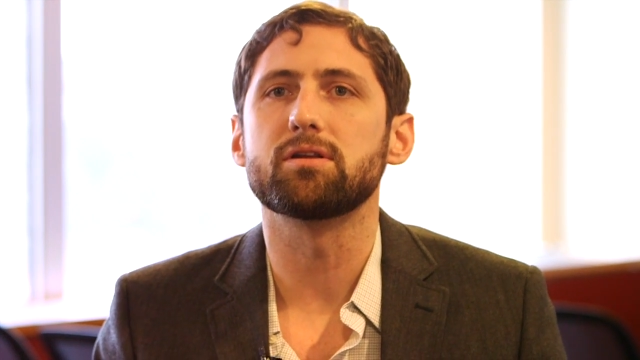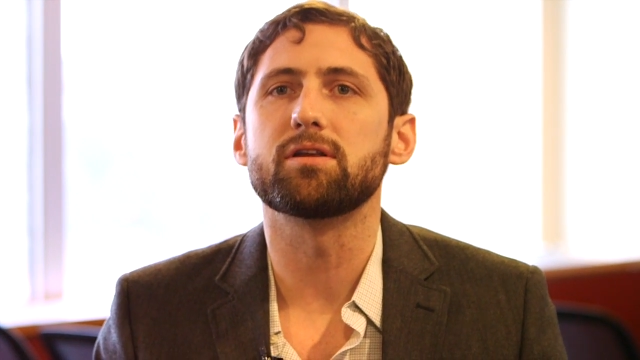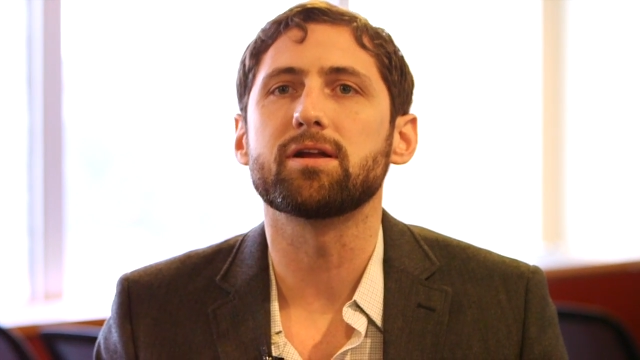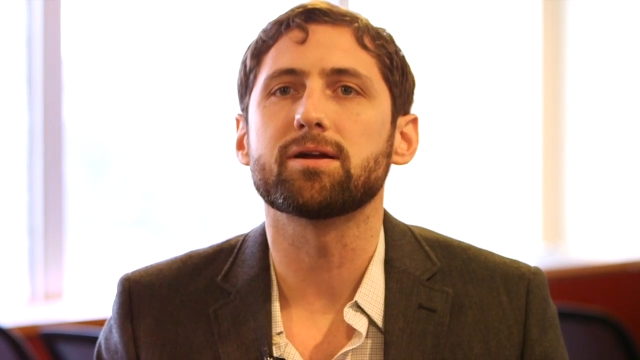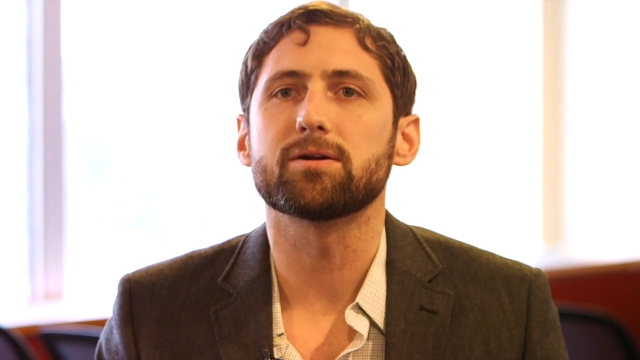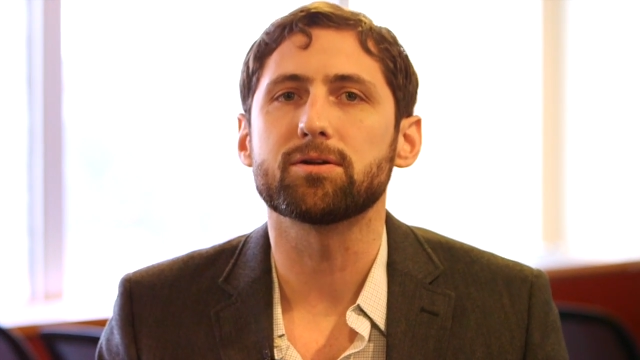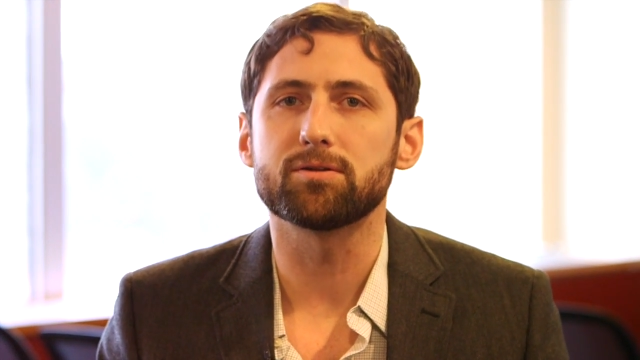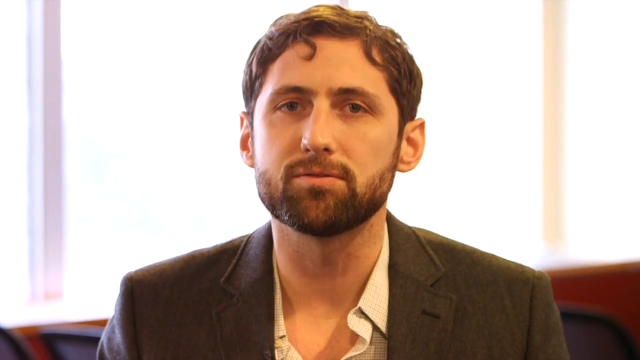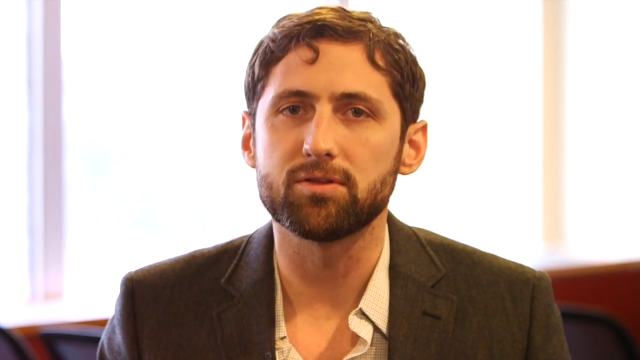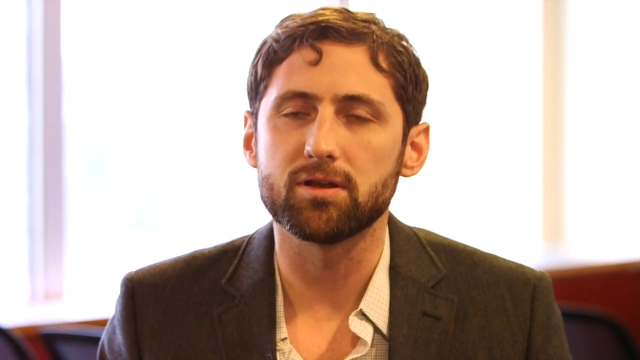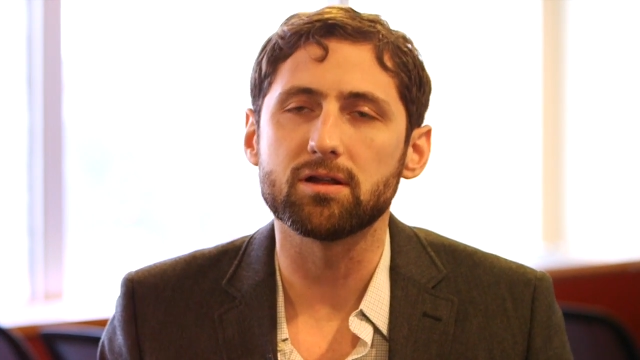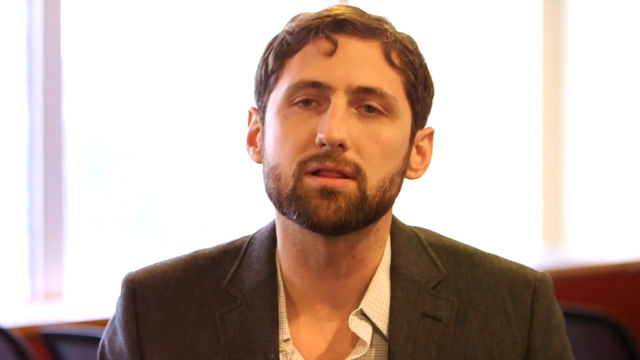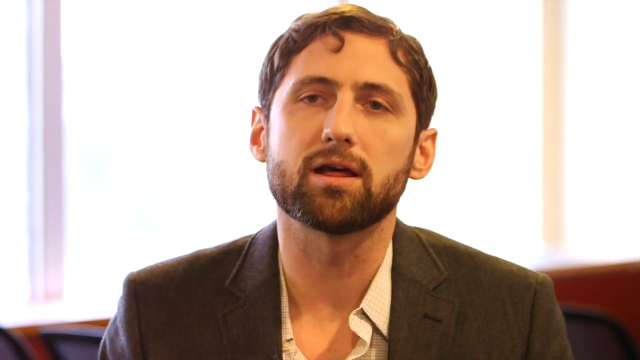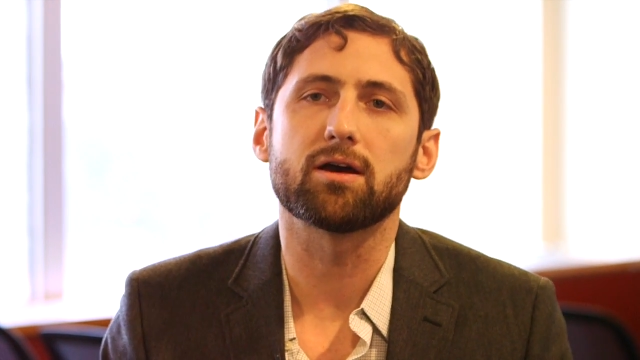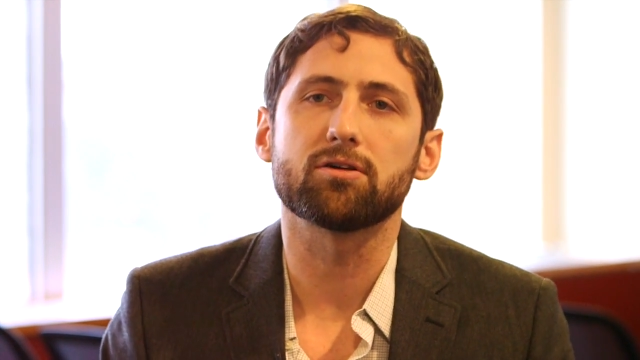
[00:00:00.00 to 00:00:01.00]
narrative
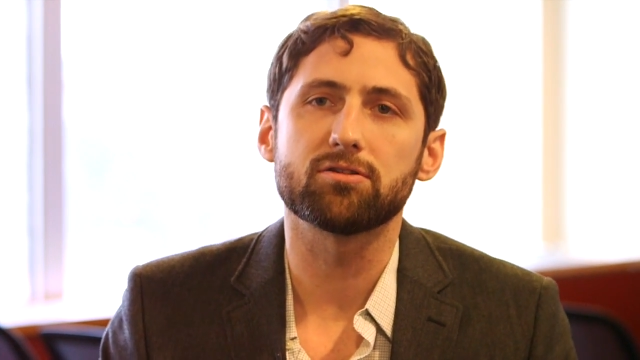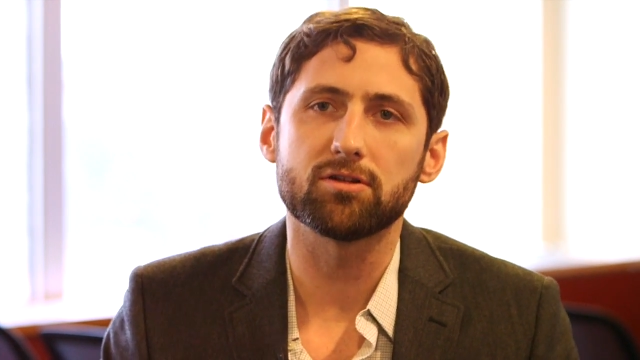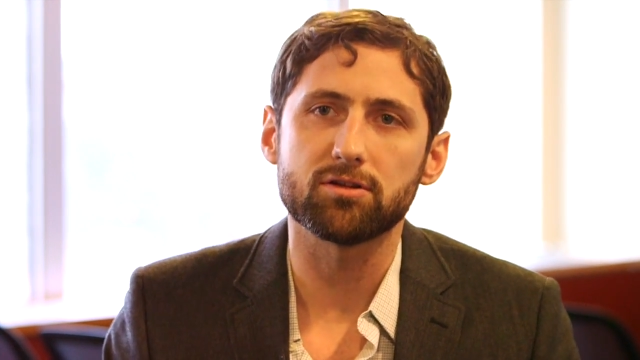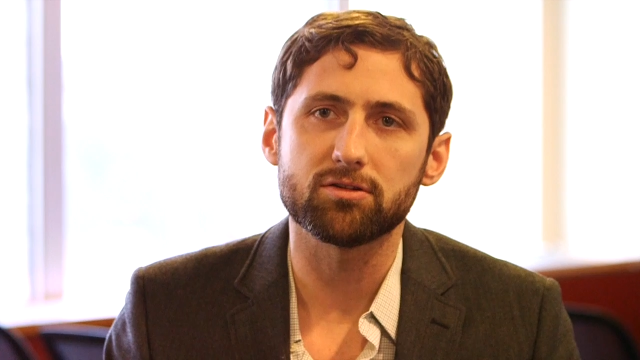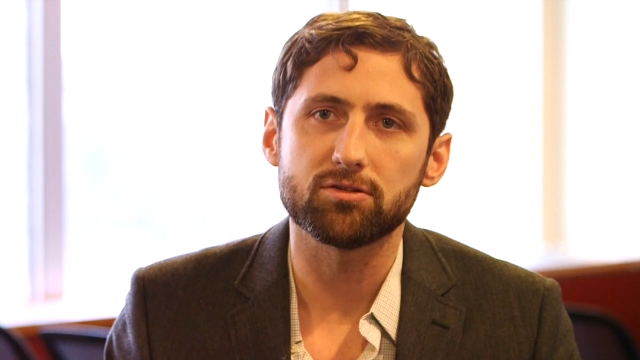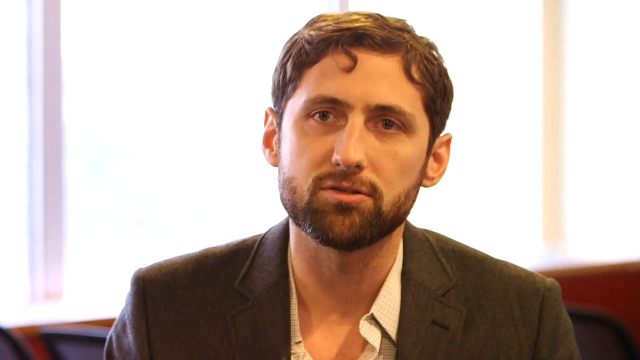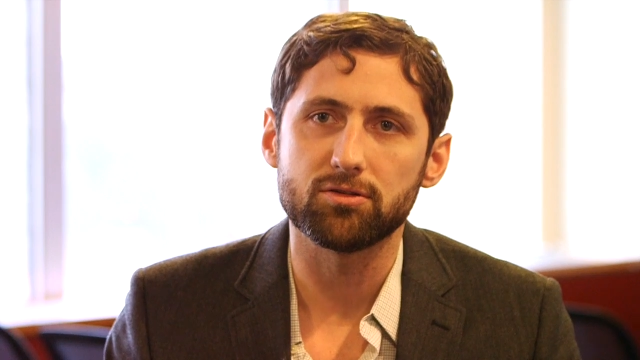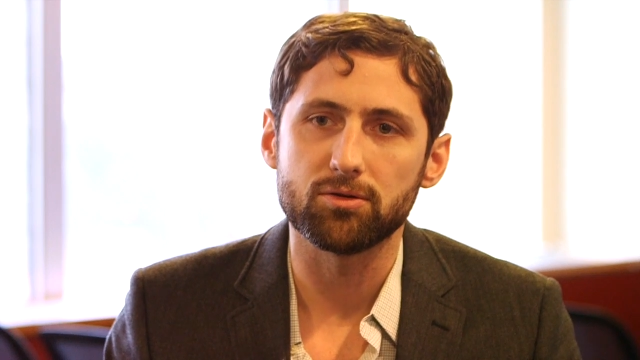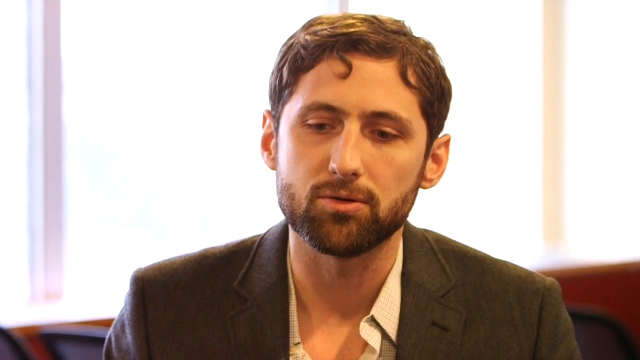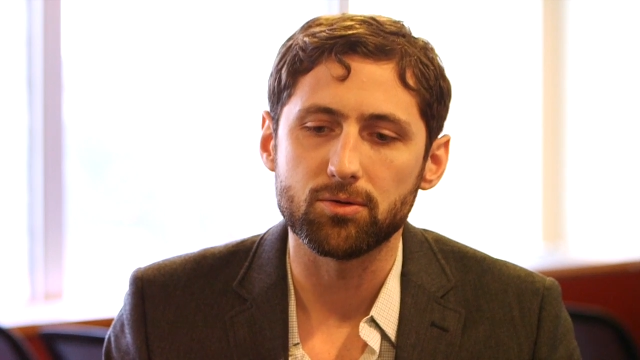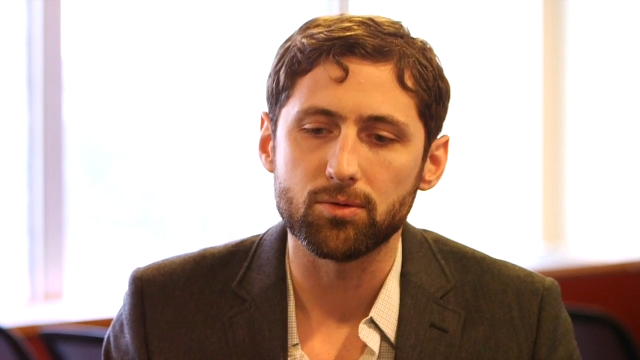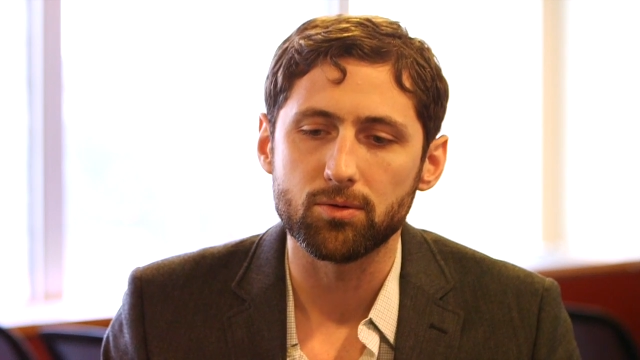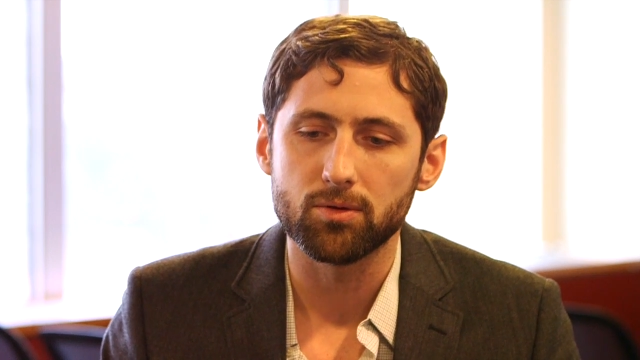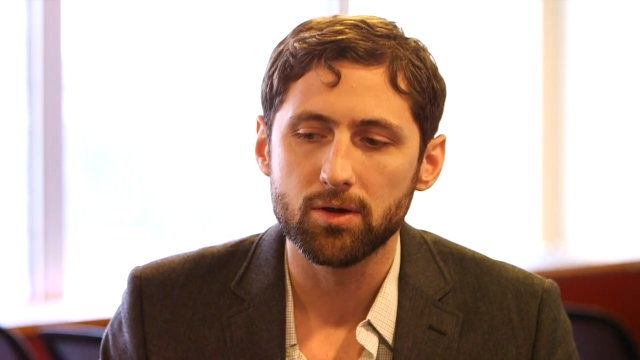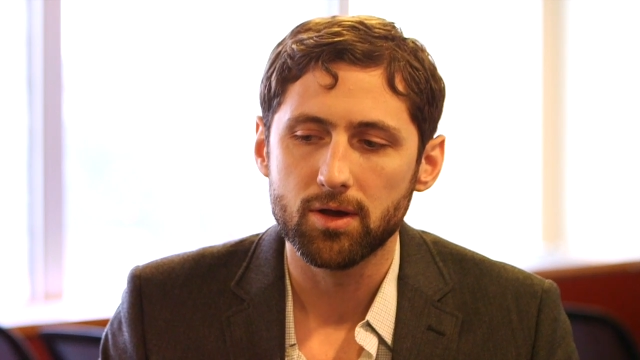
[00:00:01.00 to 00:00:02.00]
that allows us
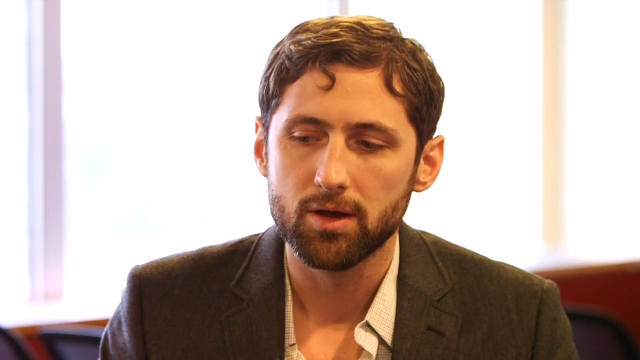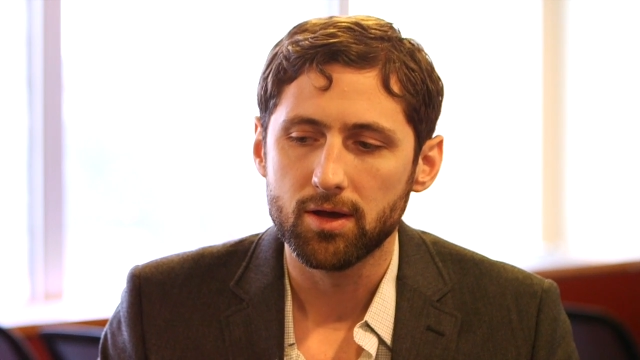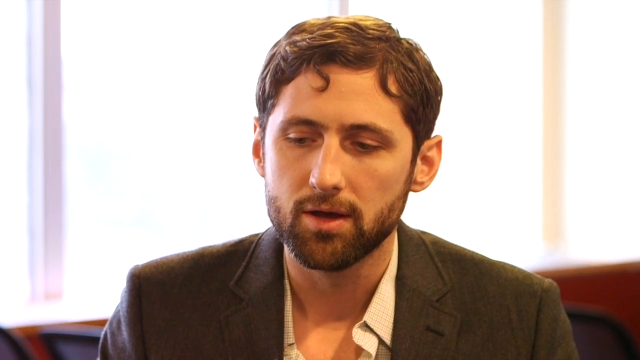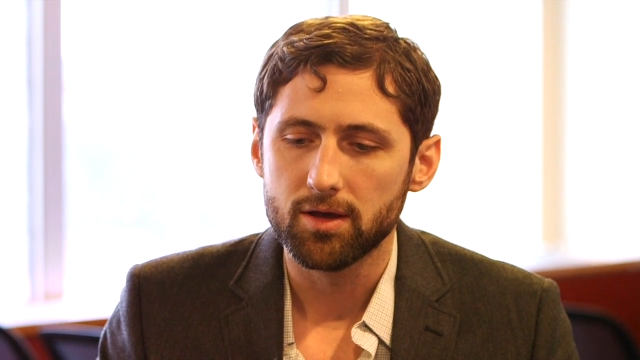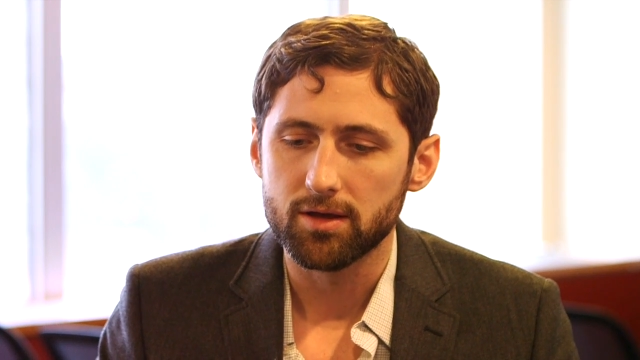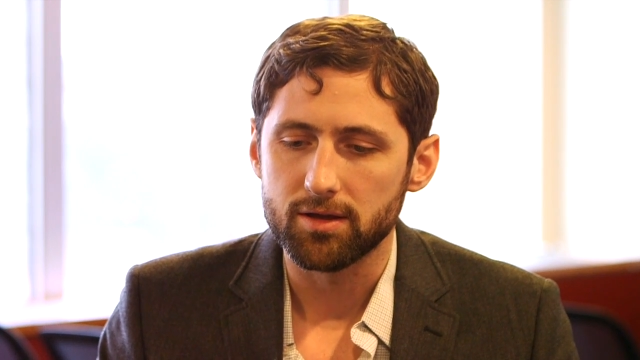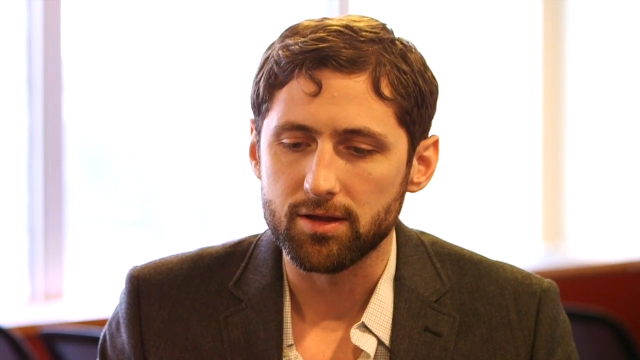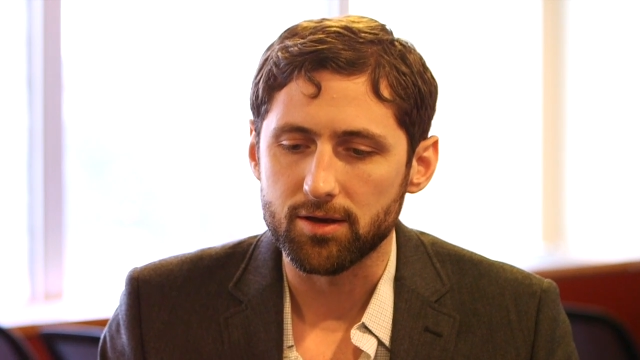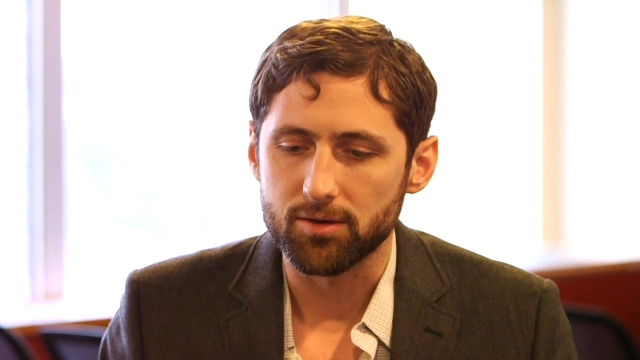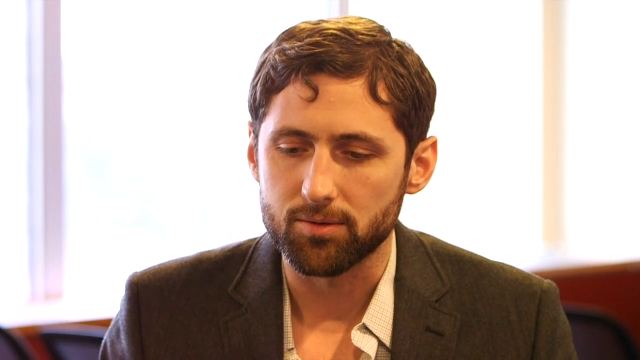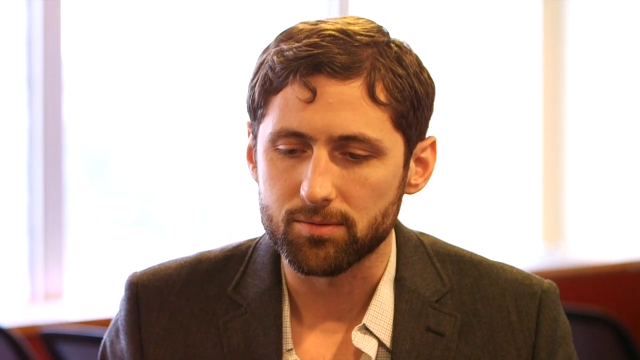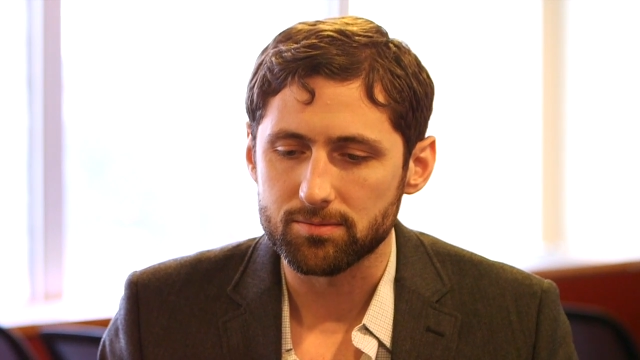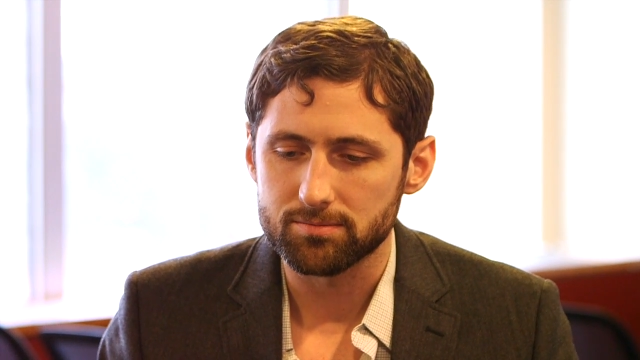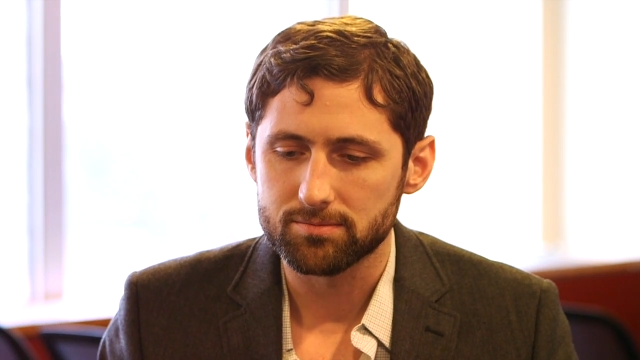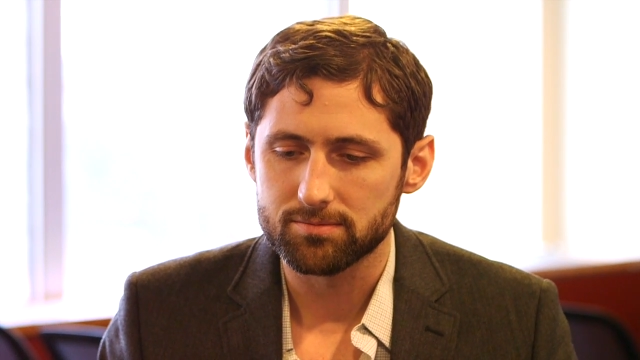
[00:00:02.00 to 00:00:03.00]
to, you know,